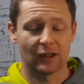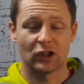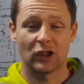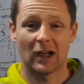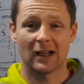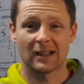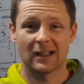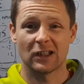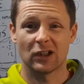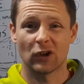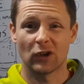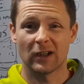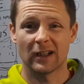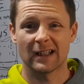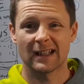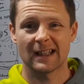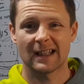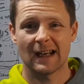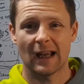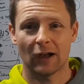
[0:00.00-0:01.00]
chances you're going to
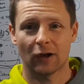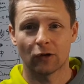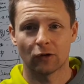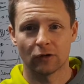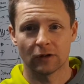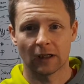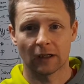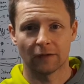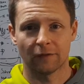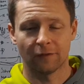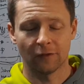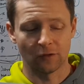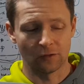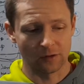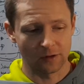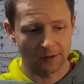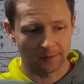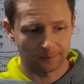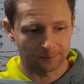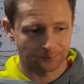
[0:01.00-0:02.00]
snack on those other
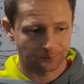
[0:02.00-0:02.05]
foods.